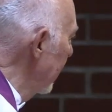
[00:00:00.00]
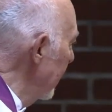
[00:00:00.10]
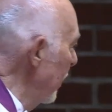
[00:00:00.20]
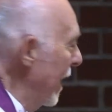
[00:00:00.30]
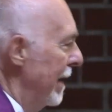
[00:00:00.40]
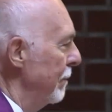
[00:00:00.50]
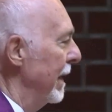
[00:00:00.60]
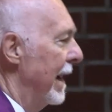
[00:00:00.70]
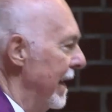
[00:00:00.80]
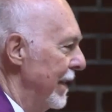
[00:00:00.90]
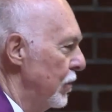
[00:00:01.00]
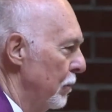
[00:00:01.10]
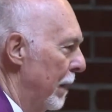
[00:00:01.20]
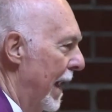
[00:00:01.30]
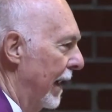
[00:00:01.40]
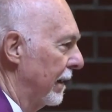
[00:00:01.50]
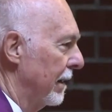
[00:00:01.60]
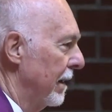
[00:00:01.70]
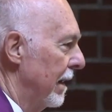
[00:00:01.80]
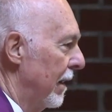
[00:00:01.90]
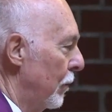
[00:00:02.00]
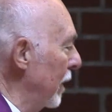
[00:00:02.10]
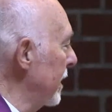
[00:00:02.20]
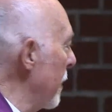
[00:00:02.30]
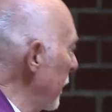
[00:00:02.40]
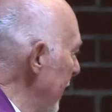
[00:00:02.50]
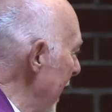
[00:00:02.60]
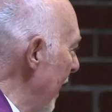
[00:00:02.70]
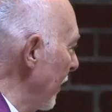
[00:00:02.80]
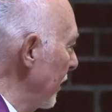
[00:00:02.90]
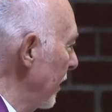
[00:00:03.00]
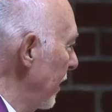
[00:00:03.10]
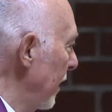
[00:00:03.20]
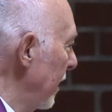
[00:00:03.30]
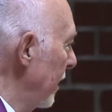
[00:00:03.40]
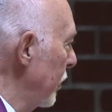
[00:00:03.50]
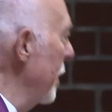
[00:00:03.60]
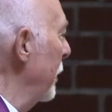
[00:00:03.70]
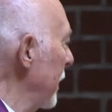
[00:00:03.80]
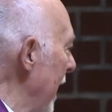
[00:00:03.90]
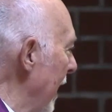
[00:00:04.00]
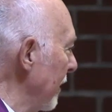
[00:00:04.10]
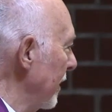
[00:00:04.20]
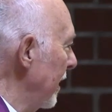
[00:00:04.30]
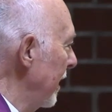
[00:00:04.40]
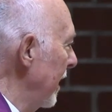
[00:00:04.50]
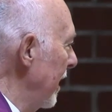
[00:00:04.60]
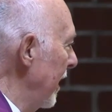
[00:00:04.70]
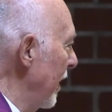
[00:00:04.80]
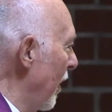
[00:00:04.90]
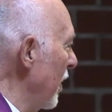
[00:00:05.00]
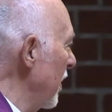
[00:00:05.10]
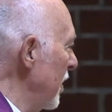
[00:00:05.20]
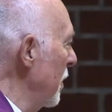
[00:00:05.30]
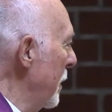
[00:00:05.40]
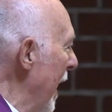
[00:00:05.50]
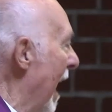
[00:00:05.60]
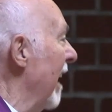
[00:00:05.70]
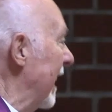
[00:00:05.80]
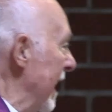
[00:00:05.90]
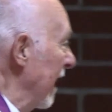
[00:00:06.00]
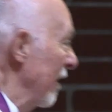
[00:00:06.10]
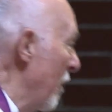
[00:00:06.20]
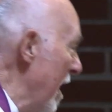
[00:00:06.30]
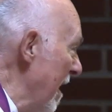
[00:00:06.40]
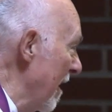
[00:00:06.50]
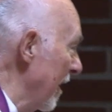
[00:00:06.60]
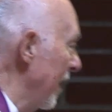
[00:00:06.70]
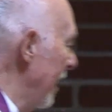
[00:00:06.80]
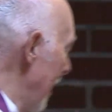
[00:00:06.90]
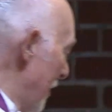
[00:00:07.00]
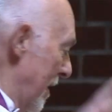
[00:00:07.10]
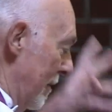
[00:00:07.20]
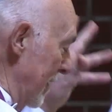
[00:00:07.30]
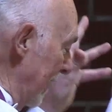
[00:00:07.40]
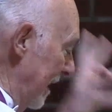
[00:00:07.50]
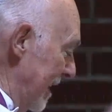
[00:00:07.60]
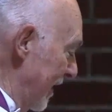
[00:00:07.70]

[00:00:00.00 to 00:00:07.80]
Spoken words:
You hate me, I hate you back. We'll double down, triple down. You'll pay, I'll get a lawyer. The list